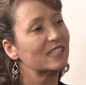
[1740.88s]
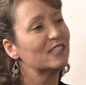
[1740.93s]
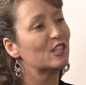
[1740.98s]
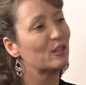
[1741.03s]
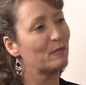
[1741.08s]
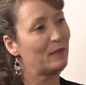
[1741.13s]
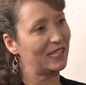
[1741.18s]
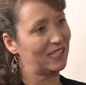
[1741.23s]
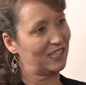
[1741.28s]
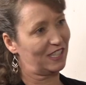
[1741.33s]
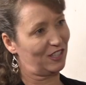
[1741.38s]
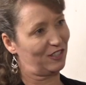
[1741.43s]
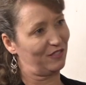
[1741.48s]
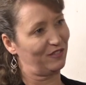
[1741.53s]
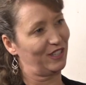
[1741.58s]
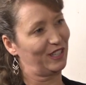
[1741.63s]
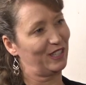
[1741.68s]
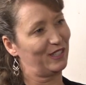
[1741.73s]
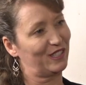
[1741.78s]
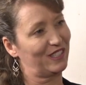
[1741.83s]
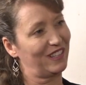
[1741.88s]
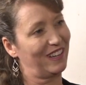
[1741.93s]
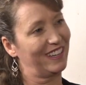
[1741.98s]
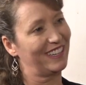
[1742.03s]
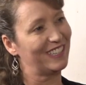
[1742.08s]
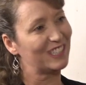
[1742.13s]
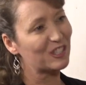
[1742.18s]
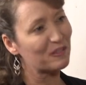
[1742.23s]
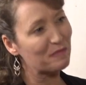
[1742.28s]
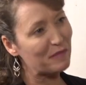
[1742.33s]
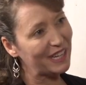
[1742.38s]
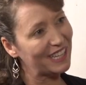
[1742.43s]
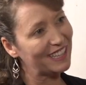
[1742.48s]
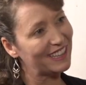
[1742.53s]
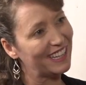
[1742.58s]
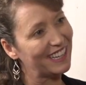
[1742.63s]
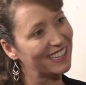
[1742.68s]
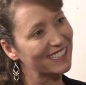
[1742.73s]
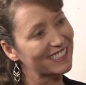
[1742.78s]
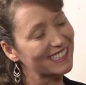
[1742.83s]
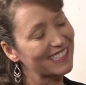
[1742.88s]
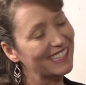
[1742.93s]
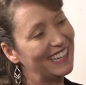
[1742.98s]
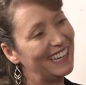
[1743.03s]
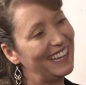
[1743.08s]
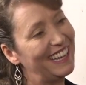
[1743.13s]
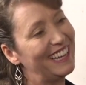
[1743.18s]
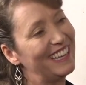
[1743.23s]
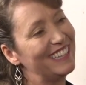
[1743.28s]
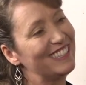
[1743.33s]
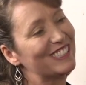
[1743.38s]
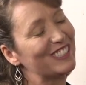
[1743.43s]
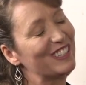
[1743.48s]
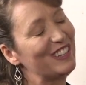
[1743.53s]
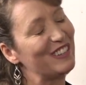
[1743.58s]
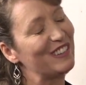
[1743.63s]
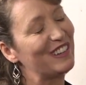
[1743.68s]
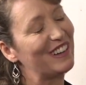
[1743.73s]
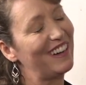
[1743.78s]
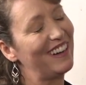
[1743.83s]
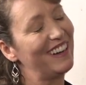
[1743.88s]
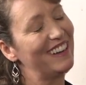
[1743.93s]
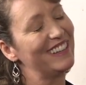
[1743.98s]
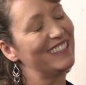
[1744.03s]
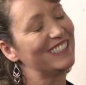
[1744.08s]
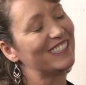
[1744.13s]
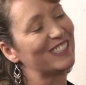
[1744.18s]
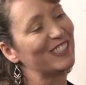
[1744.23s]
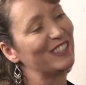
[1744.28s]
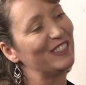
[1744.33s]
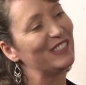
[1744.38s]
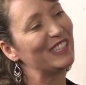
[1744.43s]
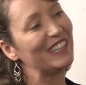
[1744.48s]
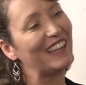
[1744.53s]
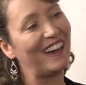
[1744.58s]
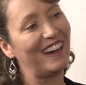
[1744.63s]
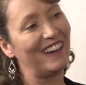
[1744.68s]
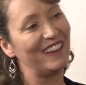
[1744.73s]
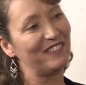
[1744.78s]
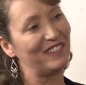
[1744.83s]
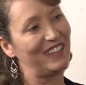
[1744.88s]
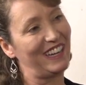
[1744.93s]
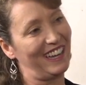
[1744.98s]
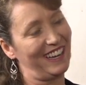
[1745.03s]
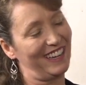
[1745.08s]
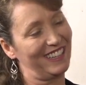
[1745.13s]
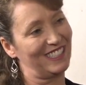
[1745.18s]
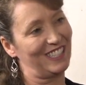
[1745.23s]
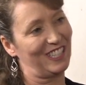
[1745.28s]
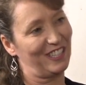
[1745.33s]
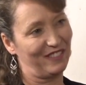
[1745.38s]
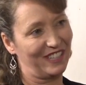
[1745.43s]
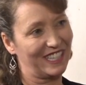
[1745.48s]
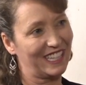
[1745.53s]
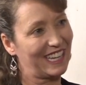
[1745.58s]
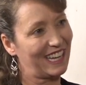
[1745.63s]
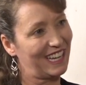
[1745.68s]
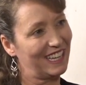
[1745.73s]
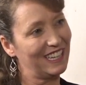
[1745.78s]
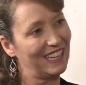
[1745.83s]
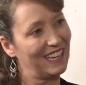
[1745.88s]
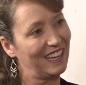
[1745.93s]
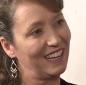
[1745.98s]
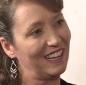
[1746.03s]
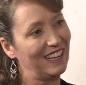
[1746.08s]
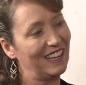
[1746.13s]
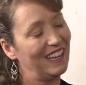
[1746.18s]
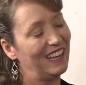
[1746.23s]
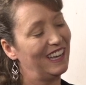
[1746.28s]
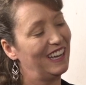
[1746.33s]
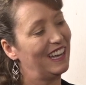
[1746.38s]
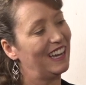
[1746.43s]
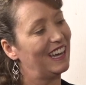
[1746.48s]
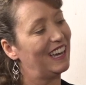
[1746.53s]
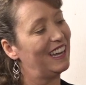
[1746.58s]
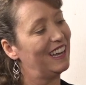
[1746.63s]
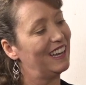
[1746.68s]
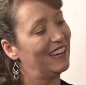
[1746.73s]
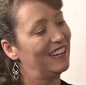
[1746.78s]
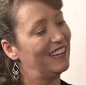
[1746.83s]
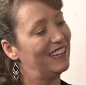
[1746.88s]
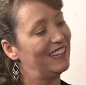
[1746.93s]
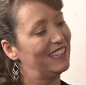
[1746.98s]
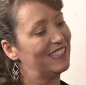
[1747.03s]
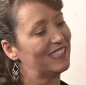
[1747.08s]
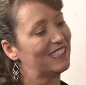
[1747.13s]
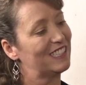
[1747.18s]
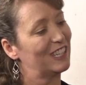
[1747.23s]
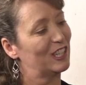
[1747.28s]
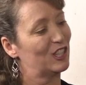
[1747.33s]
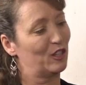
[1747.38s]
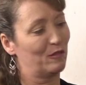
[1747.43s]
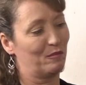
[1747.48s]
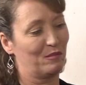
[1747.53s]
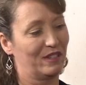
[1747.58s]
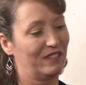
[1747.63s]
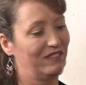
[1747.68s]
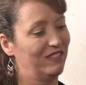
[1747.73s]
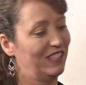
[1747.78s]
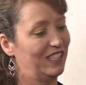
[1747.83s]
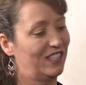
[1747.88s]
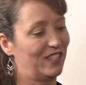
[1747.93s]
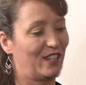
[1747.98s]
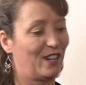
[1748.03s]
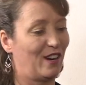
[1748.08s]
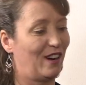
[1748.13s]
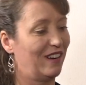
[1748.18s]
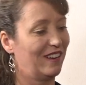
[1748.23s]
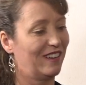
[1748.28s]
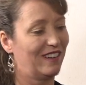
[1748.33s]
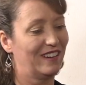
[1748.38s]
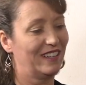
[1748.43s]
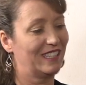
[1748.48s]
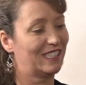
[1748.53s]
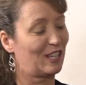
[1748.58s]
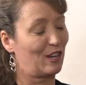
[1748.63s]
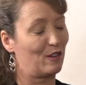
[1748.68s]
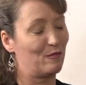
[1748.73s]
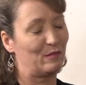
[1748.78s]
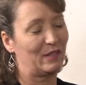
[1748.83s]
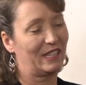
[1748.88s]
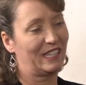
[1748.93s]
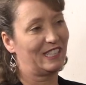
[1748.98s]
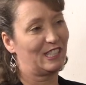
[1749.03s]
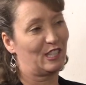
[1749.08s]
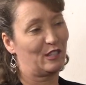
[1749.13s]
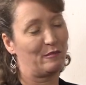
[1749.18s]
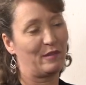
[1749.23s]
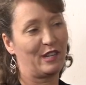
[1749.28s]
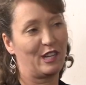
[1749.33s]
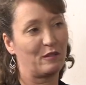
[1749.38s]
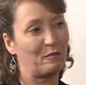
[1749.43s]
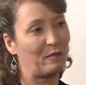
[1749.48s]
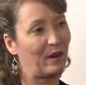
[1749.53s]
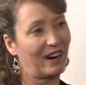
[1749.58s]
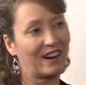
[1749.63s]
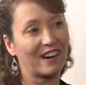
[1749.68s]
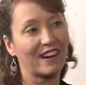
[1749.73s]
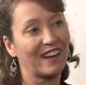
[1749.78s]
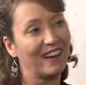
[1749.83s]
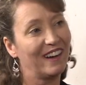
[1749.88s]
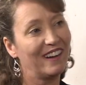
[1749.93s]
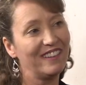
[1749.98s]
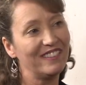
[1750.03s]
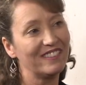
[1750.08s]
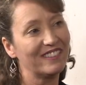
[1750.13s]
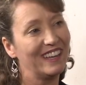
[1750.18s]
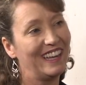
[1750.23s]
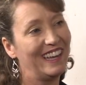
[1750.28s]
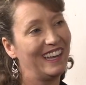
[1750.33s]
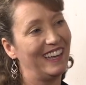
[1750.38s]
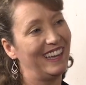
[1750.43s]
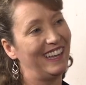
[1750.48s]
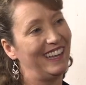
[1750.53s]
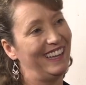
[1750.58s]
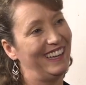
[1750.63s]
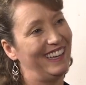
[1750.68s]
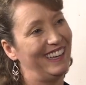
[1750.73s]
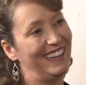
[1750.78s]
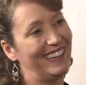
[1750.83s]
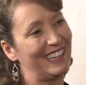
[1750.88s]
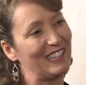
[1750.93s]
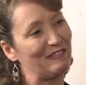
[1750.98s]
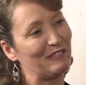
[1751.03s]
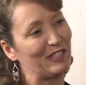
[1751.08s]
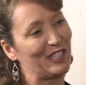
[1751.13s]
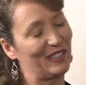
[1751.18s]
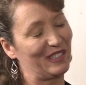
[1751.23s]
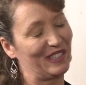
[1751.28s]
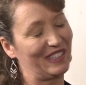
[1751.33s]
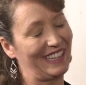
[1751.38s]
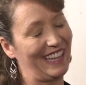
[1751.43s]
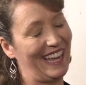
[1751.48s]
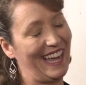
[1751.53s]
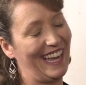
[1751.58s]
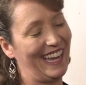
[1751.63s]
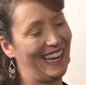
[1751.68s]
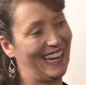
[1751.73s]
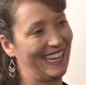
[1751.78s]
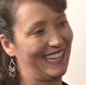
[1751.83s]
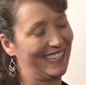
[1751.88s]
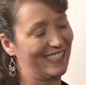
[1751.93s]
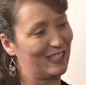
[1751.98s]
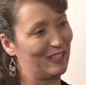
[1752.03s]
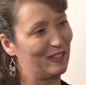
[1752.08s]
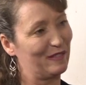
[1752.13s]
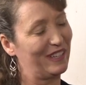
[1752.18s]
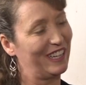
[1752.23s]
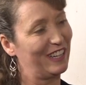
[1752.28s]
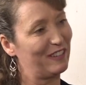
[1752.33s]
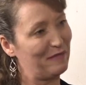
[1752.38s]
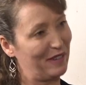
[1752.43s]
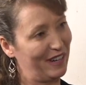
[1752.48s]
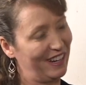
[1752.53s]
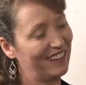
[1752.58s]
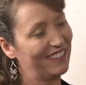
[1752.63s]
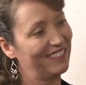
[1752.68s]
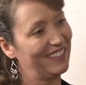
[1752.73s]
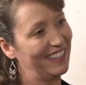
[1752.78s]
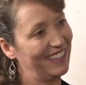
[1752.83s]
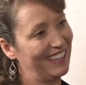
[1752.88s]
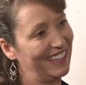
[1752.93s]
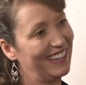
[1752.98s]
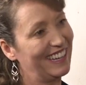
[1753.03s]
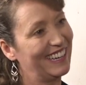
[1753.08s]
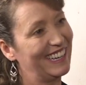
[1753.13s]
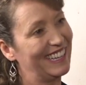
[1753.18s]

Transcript: is the message for you, Sonia, speak this. Mm. So God is so alive and active in Kenya. And it's such a privilege and honor. It's humbling to be a part of. And wow. I'm so glad I get to be a part of it.